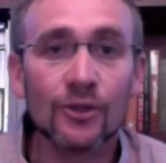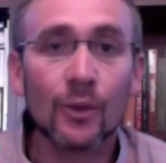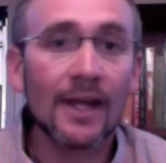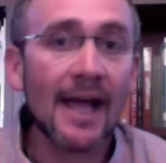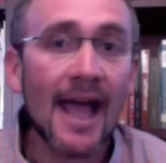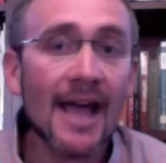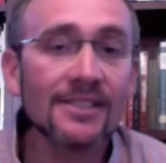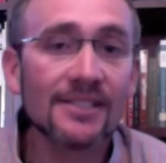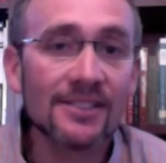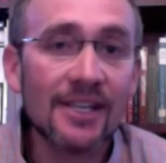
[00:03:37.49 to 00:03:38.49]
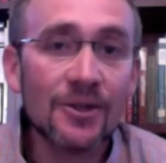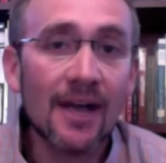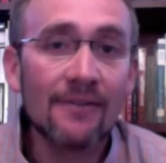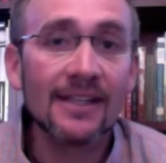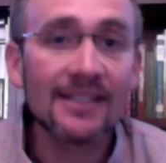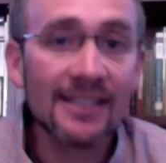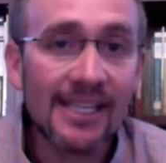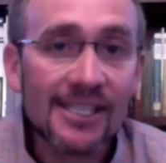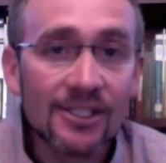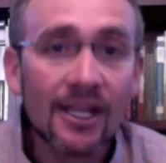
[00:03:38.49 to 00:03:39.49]
what I ask is that you have at
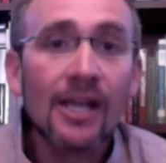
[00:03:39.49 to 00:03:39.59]
least